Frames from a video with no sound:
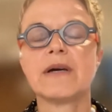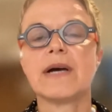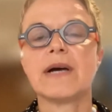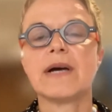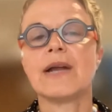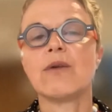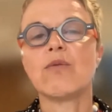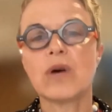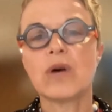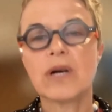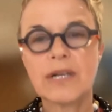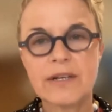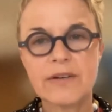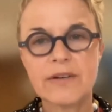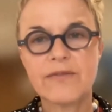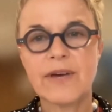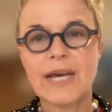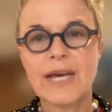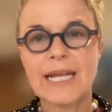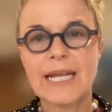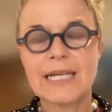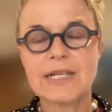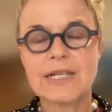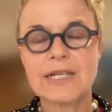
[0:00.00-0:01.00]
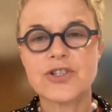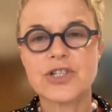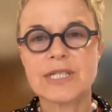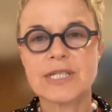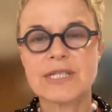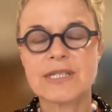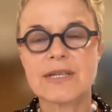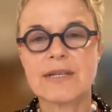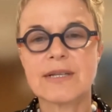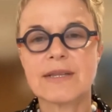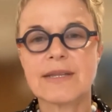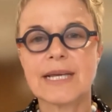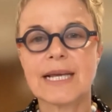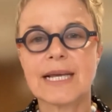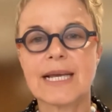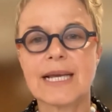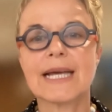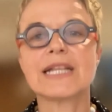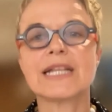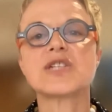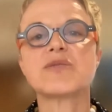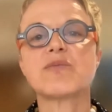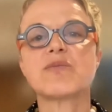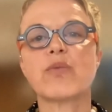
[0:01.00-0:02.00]
And one advantage is that they
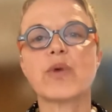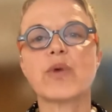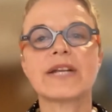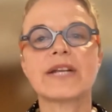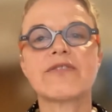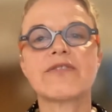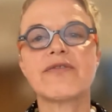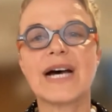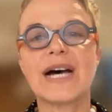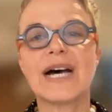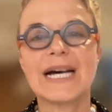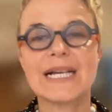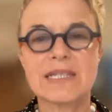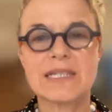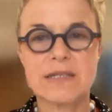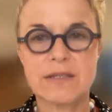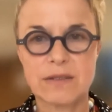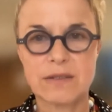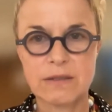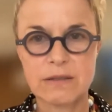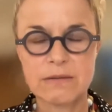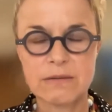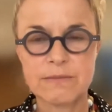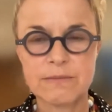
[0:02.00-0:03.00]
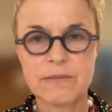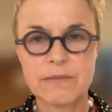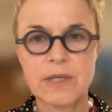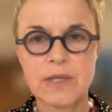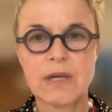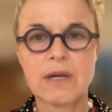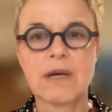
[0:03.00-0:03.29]
can spread faster.